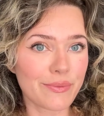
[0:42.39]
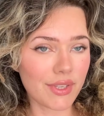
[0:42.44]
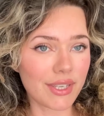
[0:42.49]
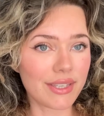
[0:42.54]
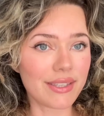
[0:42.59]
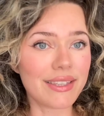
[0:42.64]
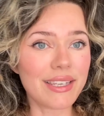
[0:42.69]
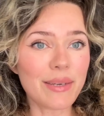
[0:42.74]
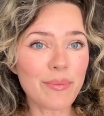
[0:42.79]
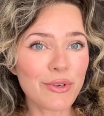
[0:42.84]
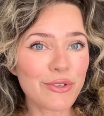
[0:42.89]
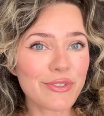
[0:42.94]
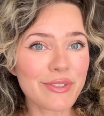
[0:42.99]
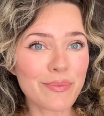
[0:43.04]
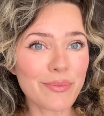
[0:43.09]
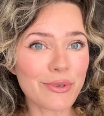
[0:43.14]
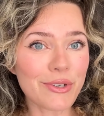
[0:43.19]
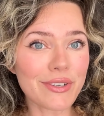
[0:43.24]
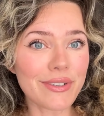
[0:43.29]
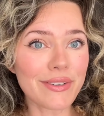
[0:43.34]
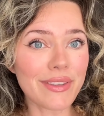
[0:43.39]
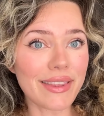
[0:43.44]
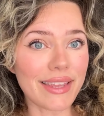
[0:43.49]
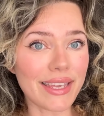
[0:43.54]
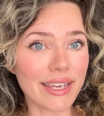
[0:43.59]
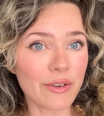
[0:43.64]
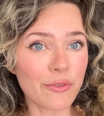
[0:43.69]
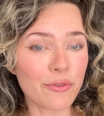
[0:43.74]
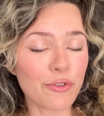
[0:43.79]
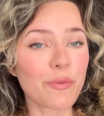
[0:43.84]
The most important
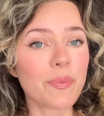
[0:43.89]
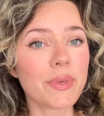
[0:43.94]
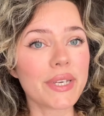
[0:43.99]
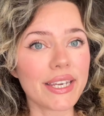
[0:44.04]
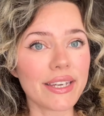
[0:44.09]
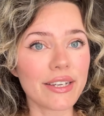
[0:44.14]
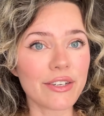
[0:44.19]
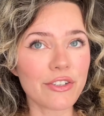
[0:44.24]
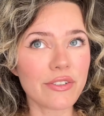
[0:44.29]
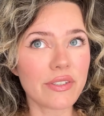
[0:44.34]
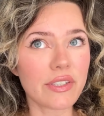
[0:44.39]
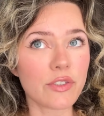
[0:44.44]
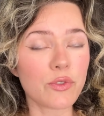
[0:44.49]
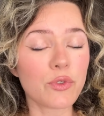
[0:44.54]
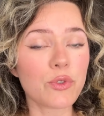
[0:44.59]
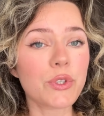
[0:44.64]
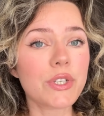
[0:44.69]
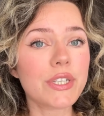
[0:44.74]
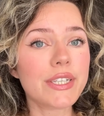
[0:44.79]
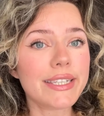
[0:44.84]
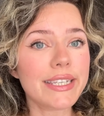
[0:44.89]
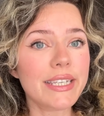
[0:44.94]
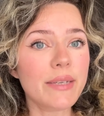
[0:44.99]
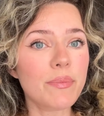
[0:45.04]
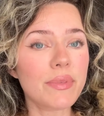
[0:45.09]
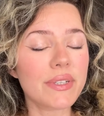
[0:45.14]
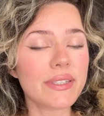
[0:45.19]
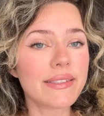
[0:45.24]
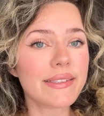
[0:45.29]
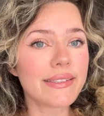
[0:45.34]
thing for beginners is to keep
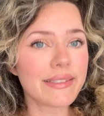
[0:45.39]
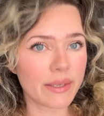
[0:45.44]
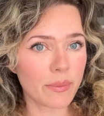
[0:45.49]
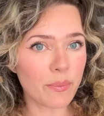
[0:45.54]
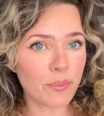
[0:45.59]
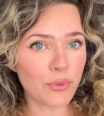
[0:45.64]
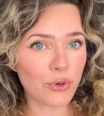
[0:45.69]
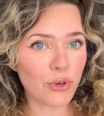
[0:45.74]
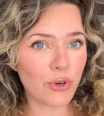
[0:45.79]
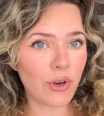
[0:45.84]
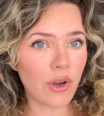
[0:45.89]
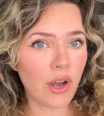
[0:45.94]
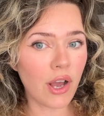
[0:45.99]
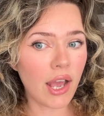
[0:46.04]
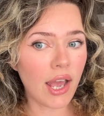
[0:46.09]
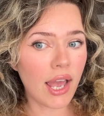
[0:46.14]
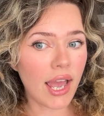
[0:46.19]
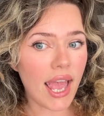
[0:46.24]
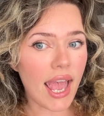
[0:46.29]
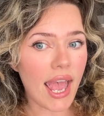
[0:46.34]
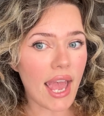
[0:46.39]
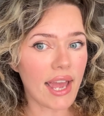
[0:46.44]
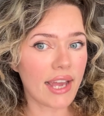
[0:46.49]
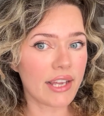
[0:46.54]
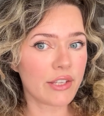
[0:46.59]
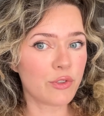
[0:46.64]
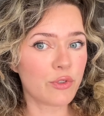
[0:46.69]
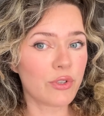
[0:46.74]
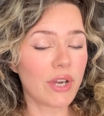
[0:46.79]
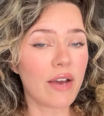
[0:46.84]
it simple
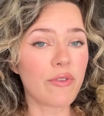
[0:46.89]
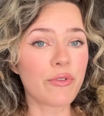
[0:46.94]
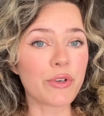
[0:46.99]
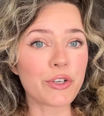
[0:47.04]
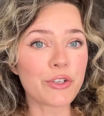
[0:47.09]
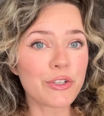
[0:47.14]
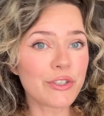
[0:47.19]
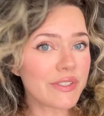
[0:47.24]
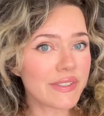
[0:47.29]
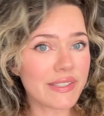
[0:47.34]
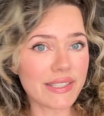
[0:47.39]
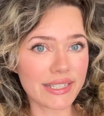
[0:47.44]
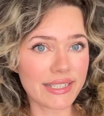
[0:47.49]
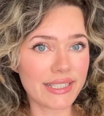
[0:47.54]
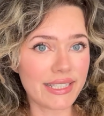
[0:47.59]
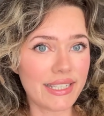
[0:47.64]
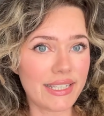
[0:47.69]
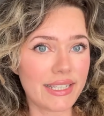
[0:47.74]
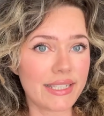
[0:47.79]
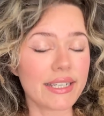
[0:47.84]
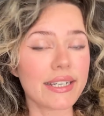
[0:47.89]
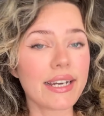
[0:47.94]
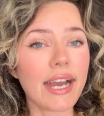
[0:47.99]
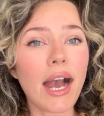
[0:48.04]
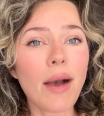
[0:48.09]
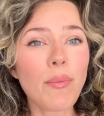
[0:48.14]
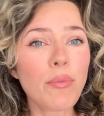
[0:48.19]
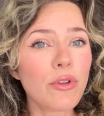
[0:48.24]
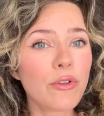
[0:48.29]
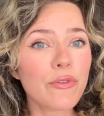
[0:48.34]
and to have a good technique, a
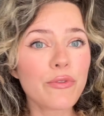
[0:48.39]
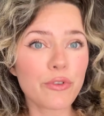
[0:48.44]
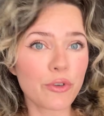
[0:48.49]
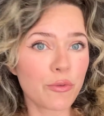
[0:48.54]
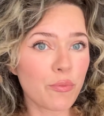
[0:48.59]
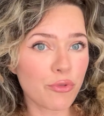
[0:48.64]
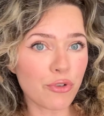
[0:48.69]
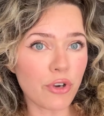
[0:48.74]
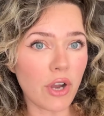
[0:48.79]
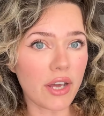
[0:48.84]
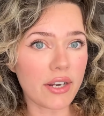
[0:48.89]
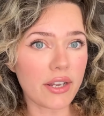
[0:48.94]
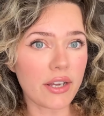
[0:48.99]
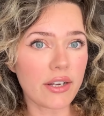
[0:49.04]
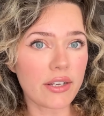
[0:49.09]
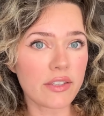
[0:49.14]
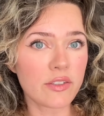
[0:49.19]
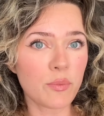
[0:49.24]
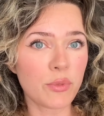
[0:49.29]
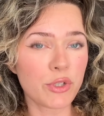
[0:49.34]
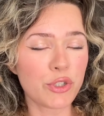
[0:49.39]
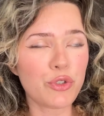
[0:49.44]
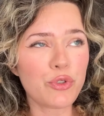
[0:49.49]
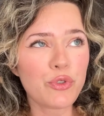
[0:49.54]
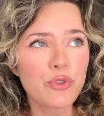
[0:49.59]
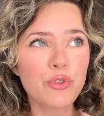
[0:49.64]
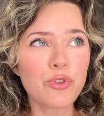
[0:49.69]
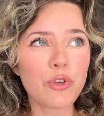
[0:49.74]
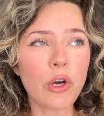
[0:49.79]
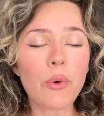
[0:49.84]
couple of good products, but you
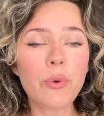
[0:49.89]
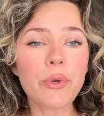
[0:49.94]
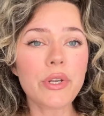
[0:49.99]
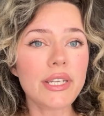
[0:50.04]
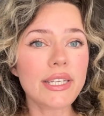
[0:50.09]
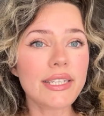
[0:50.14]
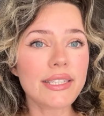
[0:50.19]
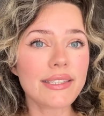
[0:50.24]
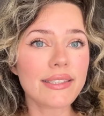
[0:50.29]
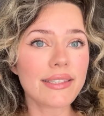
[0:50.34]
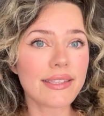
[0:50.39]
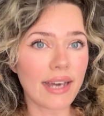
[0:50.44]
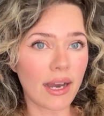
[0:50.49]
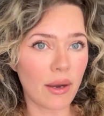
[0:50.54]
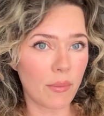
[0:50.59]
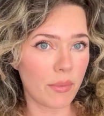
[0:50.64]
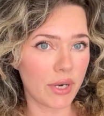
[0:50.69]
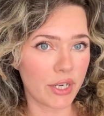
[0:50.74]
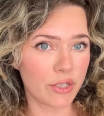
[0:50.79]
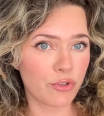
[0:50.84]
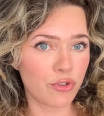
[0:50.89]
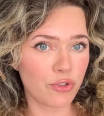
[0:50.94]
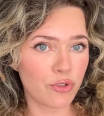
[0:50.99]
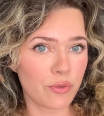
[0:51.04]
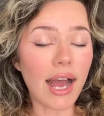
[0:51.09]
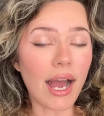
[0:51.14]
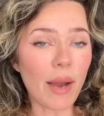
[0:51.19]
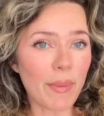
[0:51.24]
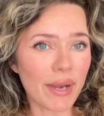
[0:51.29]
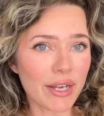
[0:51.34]
don't need that much.
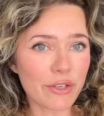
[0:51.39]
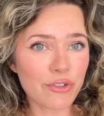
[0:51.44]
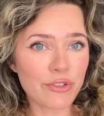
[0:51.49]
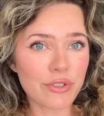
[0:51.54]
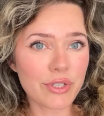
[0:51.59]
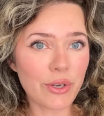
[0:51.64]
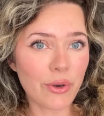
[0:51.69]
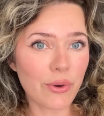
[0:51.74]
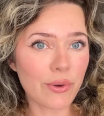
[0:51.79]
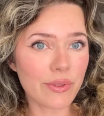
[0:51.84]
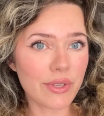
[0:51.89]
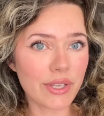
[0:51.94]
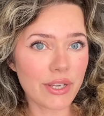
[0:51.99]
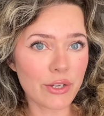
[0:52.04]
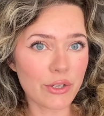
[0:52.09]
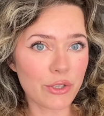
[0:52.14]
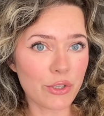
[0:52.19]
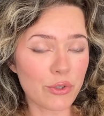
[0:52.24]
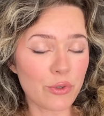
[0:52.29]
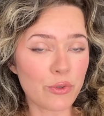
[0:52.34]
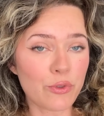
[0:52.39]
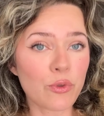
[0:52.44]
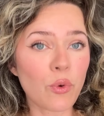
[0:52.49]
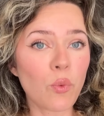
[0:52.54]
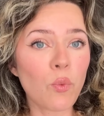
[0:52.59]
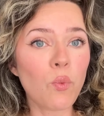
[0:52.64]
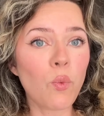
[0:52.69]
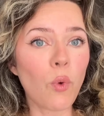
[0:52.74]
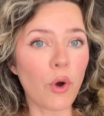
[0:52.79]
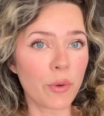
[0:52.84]
I'm actually only gonna use
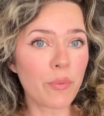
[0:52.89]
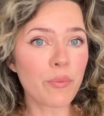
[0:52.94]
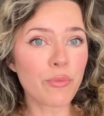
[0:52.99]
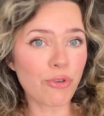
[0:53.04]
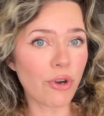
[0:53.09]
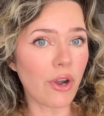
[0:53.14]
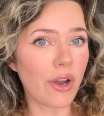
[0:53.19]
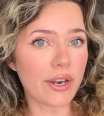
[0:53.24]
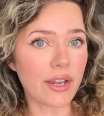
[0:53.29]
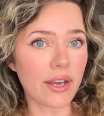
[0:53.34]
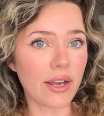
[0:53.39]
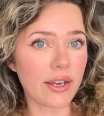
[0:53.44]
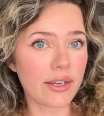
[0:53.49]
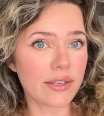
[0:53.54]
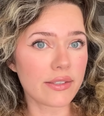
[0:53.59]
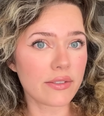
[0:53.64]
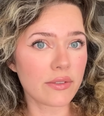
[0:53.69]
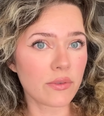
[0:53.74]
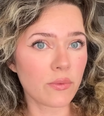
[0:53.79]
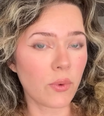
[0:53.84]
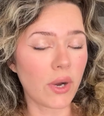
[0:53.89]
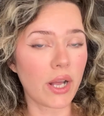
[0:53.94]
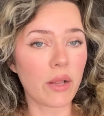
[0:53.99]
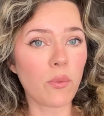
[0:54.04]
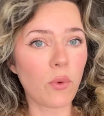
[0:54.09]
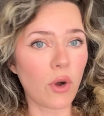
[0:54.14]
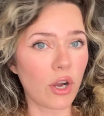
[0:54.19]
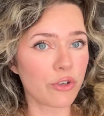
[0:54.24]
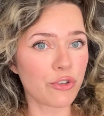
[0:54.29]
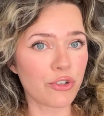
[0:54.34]
one product while
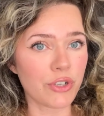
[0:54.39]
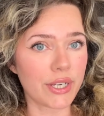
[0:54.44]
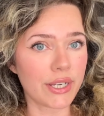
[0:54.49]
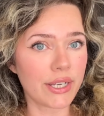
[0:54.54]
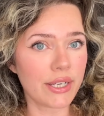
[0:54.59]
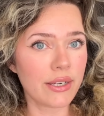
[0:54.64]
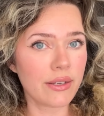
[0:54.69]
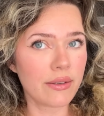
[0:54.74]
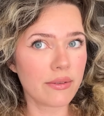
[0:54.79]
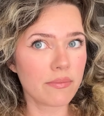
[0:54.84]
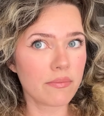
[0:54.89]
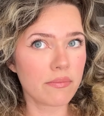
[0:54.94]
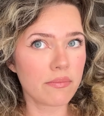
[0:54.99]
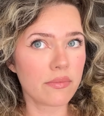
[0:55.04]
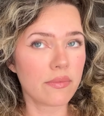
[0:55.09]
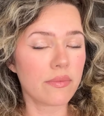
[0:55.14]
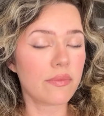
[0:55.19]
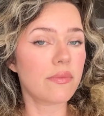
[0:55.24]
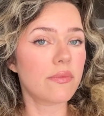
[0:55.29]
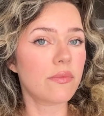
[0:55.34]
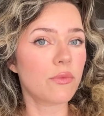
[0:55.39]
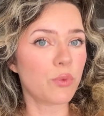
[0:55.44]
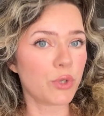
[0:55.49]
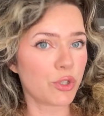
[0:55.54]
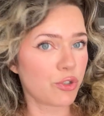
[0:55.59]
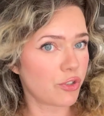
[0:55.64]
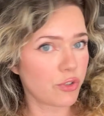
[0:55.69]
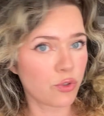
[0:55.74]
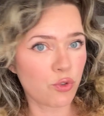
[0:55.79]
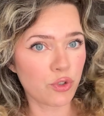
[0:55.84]
washing,
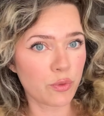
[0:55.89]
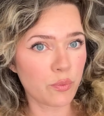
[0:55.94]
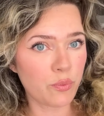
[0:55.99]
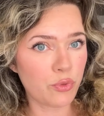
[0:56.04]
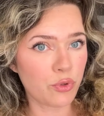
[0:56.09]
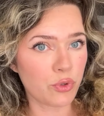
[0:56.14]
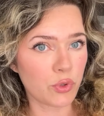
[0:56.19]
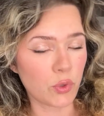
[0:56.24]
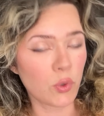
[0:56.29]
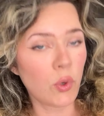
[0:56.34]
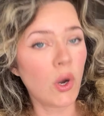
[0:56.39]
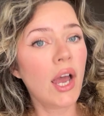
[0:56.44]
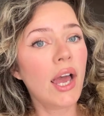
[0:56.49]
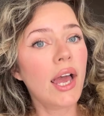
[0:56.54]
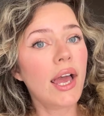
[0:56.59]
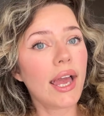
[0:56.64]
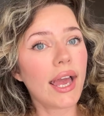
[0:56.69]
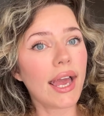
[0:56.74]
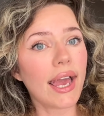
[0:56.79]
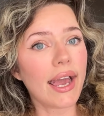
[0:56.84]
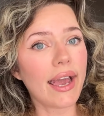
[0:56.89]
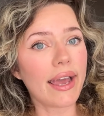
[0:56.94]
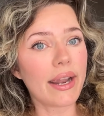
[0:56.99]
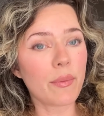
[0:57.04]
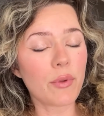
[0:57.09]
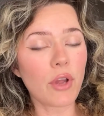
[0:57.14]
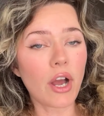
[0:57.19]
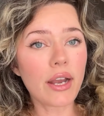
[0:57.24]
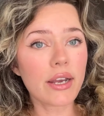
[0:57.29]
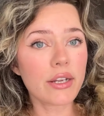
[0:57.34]
which is shampoo, and I'm
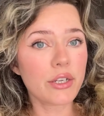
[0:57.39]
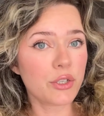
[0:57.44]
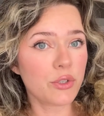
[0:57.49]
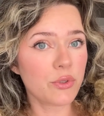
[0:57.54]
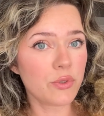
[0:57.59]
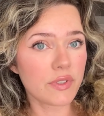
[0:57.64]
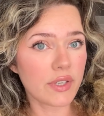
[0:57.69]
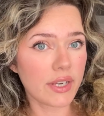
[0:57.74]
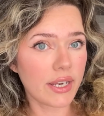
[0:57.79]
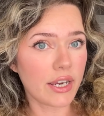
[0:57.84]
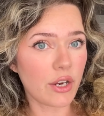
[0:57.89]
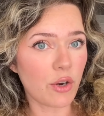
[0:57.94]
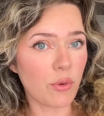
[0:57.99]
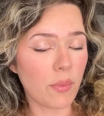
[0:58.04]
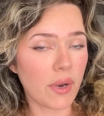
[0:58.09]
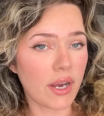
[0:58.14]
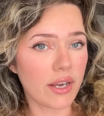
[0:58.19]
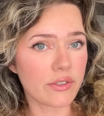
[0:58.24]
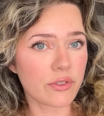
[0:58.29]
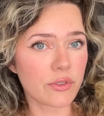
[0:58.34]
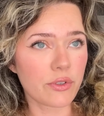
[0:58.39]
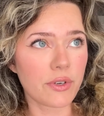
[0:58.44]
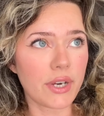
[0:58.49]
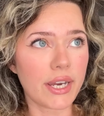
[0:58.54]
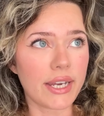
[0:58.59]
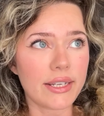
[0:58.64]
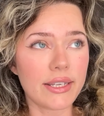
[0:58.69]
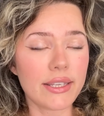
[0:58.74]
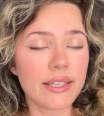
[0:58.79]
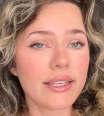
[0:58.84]
not gonna use a hair mask or
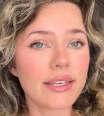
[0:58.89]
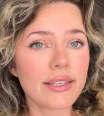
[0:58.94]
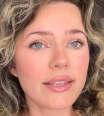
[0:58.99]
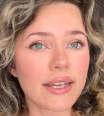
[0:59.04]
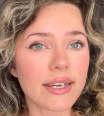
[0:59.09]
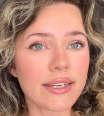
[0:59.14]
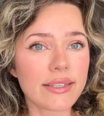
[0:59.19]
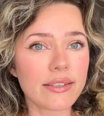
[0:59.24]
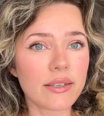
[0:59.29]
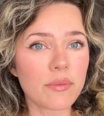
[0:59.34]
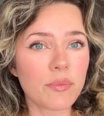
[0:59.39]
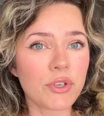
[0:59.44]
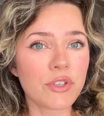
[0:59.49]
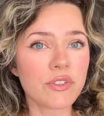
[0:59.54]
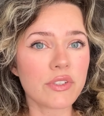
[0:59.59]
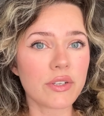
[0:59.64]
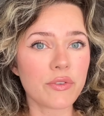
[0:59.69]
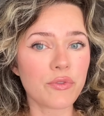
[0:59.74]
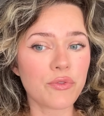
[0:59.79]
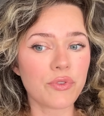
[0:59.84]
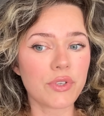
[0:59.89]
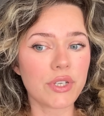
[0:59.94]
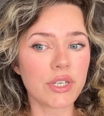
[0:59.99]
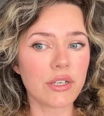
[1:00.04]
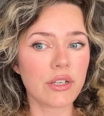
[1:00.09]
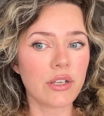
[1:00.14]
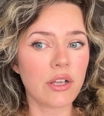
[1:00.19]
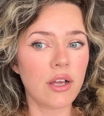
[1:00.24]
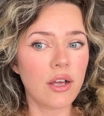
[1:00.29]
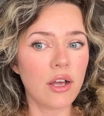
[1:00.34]
anything like that because I
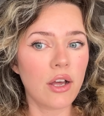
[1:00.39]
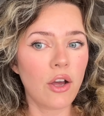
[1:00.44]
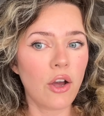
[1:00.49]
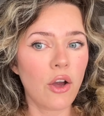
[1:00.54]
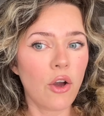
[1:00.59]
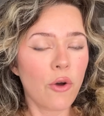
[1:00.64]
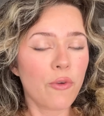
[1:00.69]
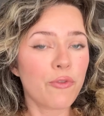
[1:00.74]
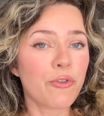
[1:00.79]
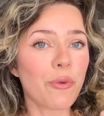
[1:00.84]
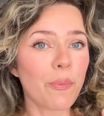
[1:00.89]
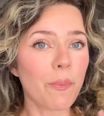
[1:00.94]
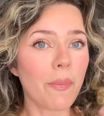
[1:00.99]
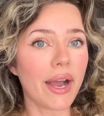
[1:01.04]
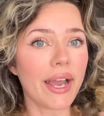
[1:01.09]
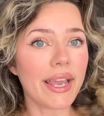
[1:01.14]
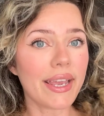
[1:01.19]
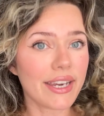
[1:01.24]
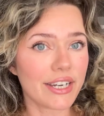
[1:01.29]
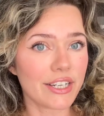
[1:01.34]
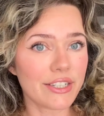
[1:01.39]
feel for my hair